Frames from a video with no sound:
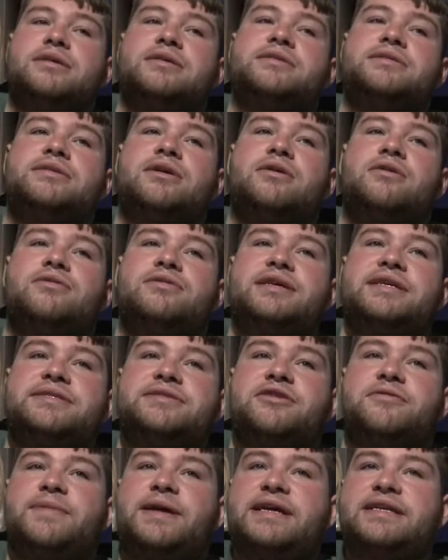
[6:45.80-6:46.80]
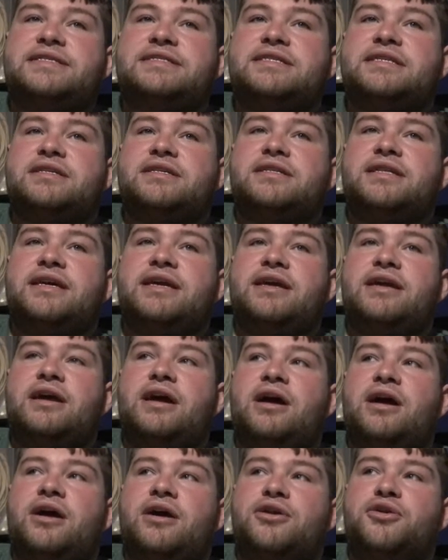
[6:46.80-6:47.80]
So these are basically
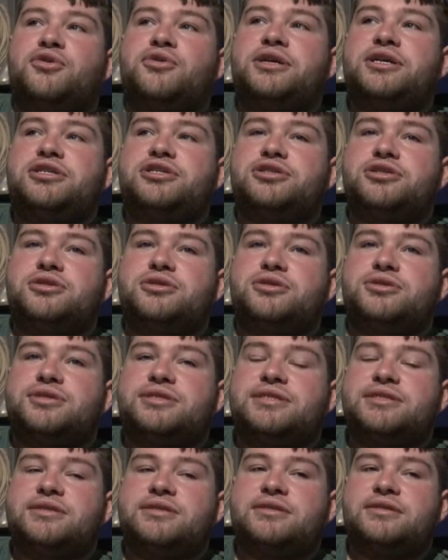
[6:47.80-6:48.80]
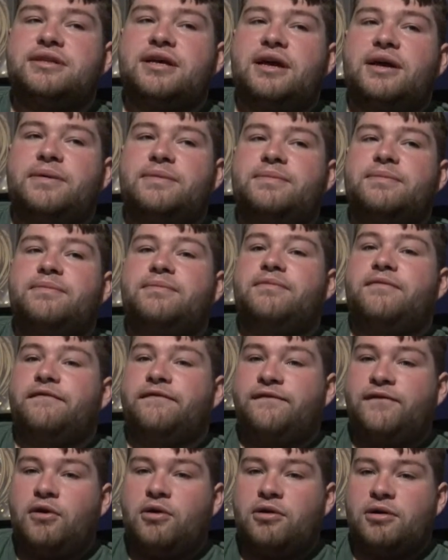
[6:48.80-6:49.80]
uh, creatures
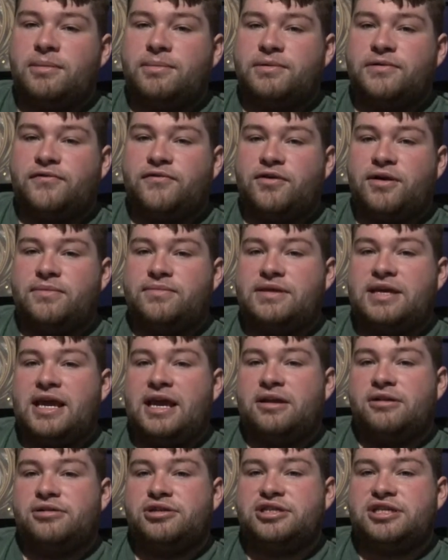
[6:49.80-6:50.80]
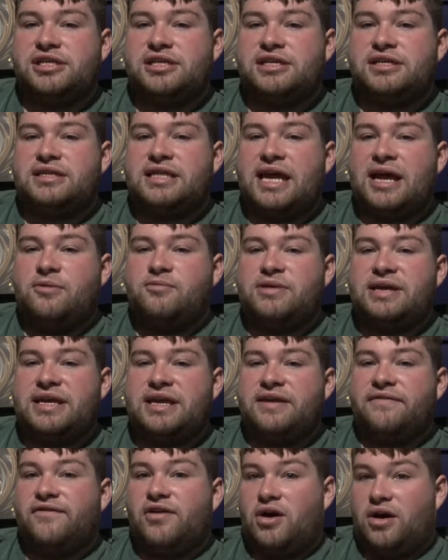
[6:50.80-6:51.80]
formed from the energy that we
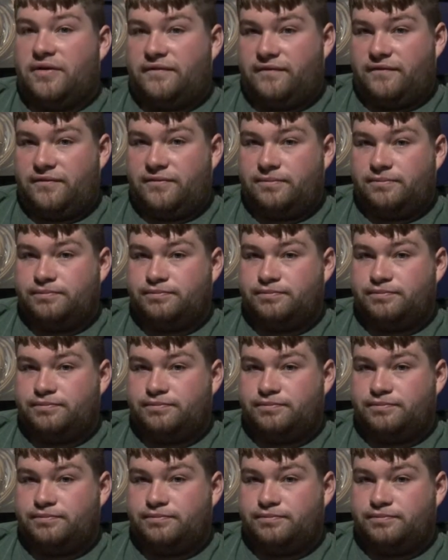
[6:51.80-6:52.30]
give off.